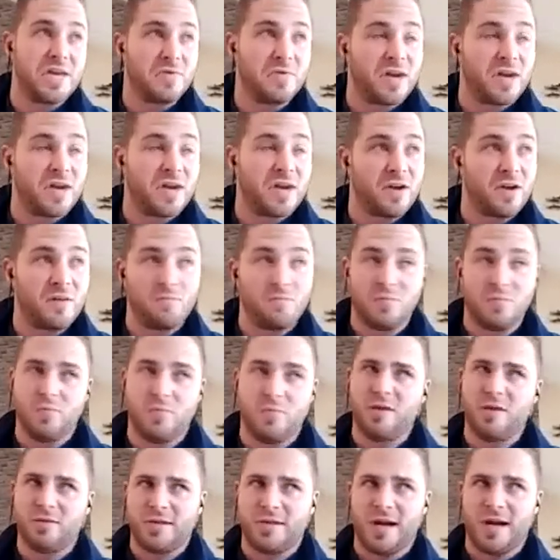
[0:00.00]
whatever, but we
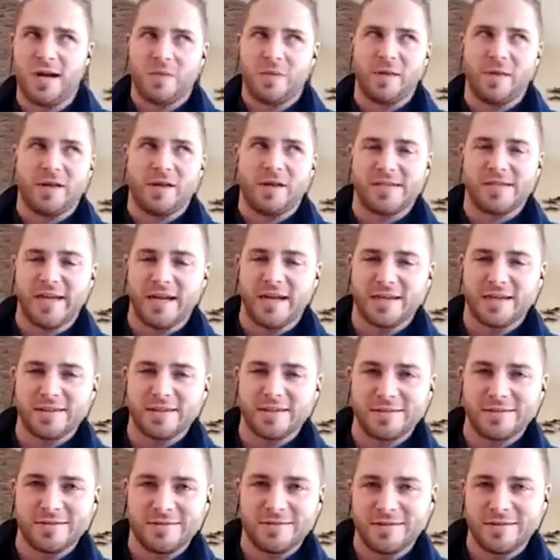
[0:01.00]
don't talk about sex.
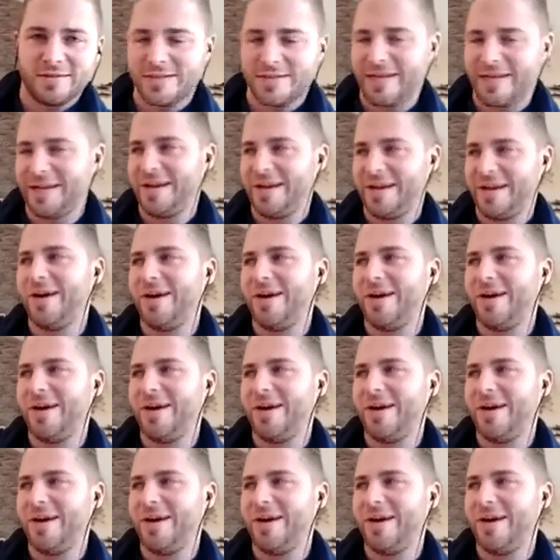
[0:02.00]
It's like,